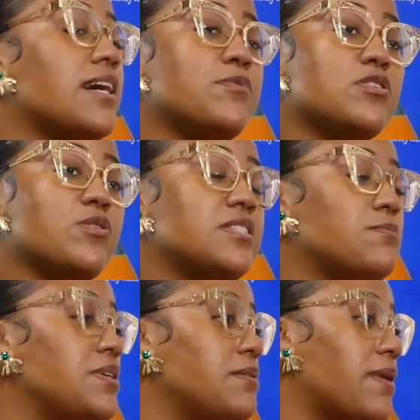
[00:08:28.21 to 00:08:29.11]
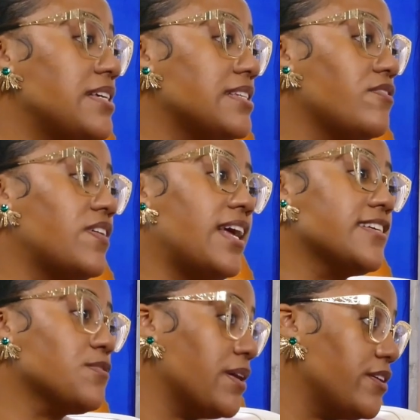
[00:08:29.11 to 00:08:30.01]
I'm just going to be myself and I
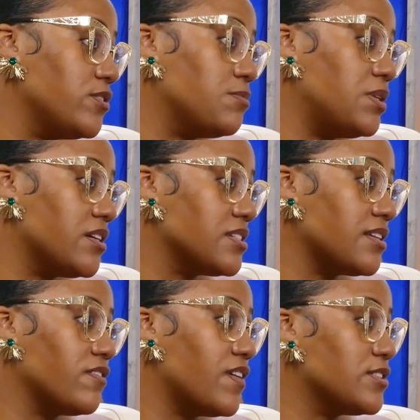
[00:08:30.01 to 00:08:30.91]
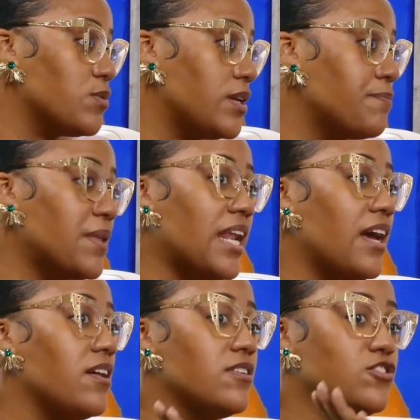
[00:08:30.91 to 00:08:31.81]
expect you to be yourself as well. And
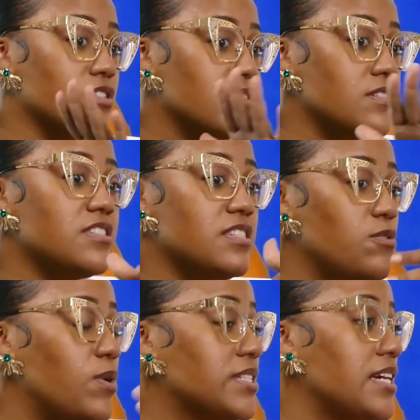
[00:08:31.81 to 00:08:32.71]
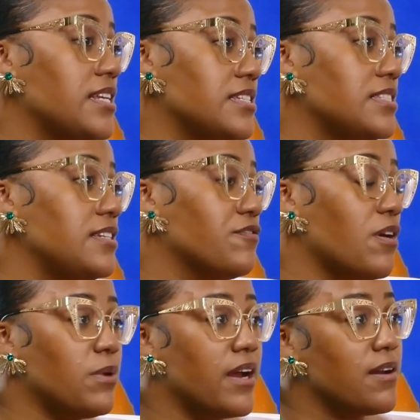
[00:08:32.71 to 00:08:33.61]
I'll just see what I need to see
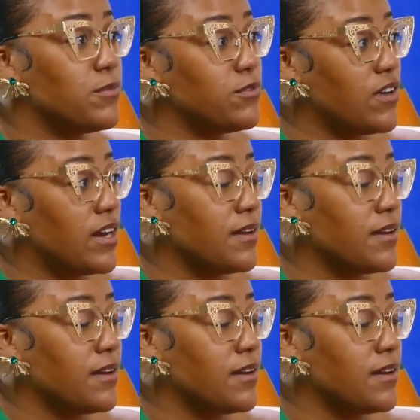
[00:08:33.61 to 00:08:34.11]
from there and move on.